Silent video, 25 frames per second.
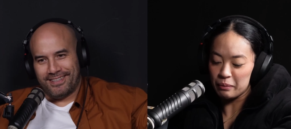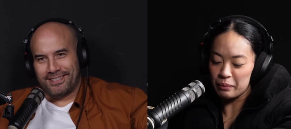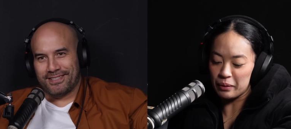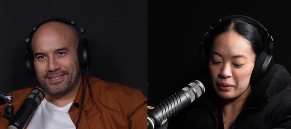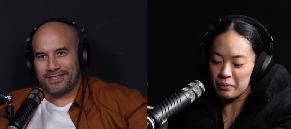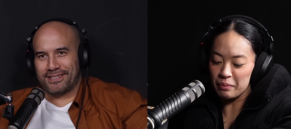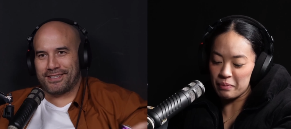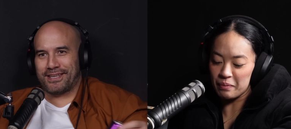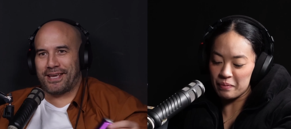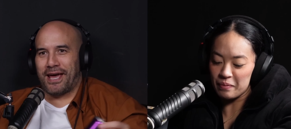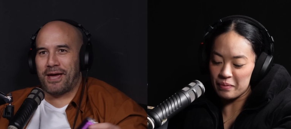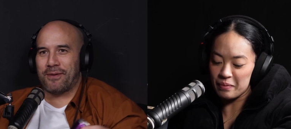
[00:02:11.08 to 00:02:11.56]
Speaker 1: Just
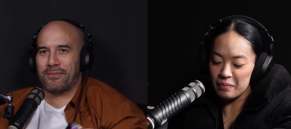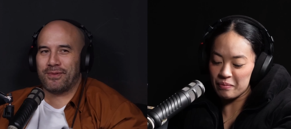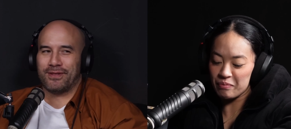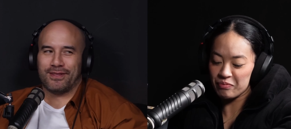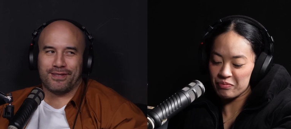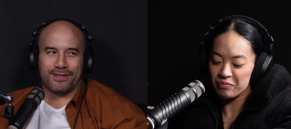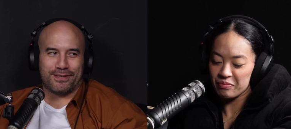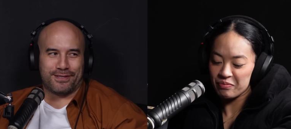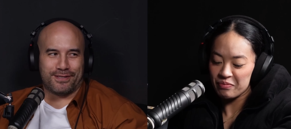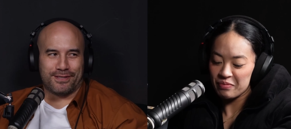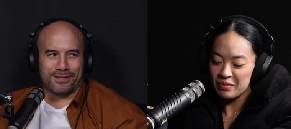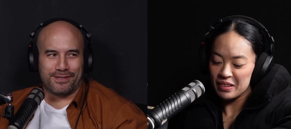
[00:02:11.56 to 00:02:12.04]
but, gaming the
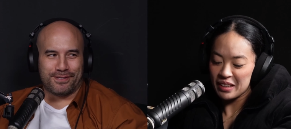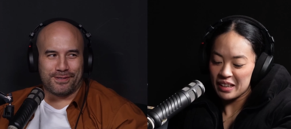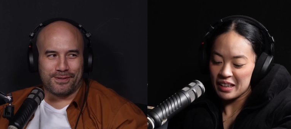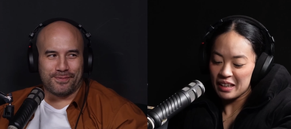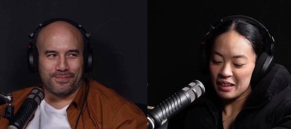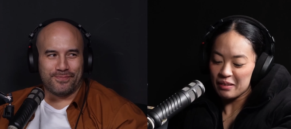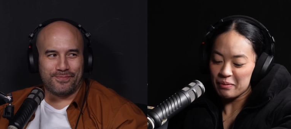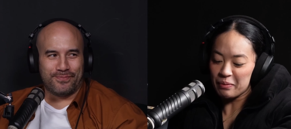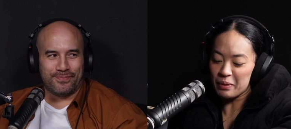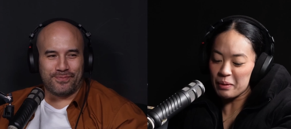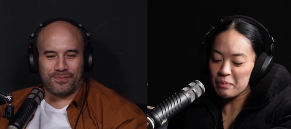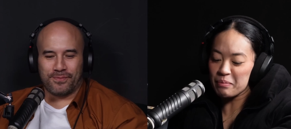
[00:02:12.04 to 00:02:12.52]
system.
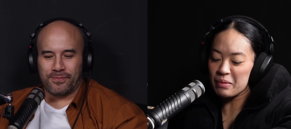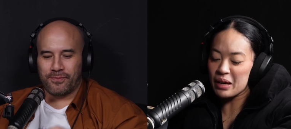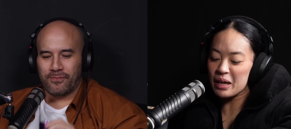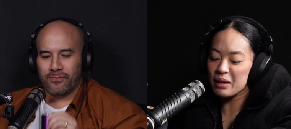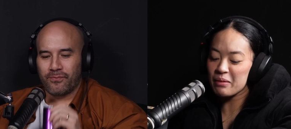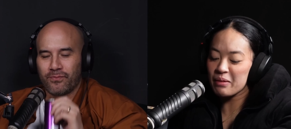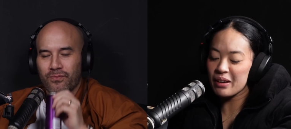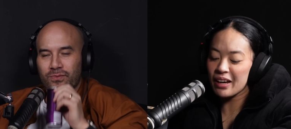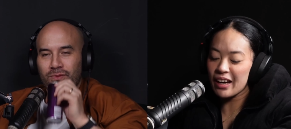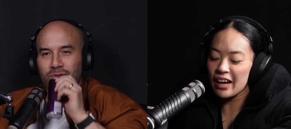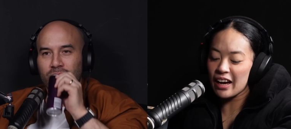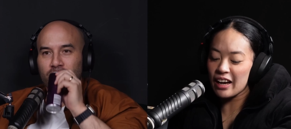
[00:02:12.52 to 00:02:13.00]
But
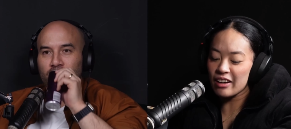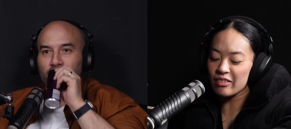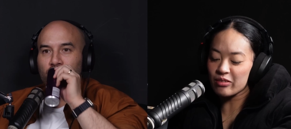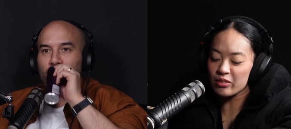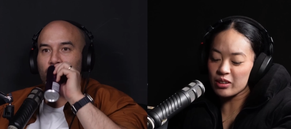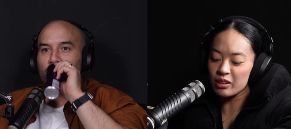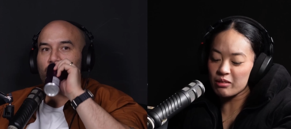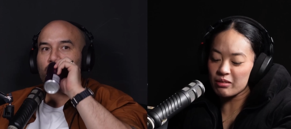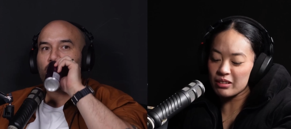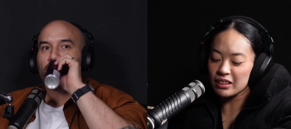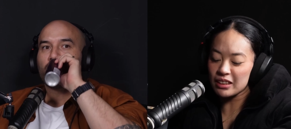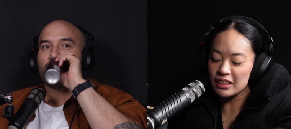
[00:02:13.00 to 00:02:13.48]
maybe
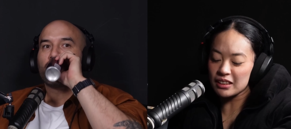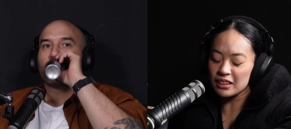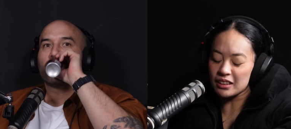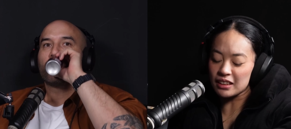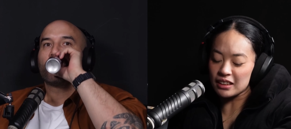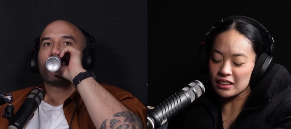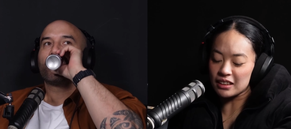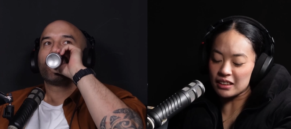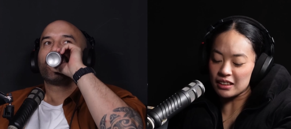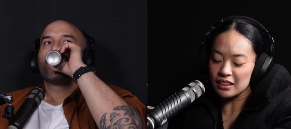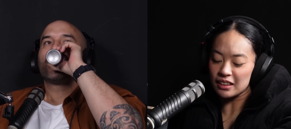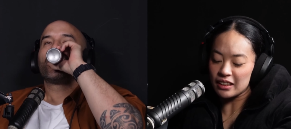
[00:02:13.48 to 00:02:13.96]
everyone is
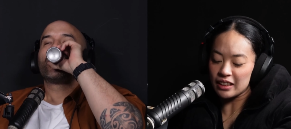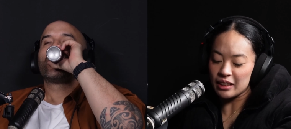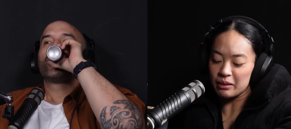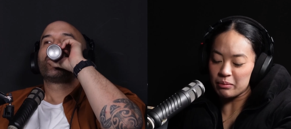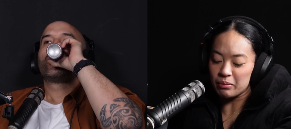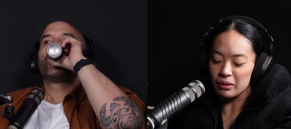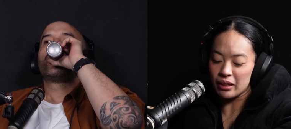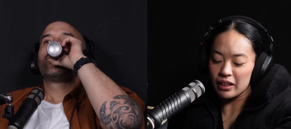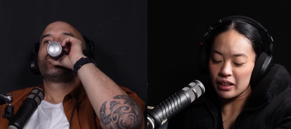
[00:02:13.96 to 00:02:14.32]
asleep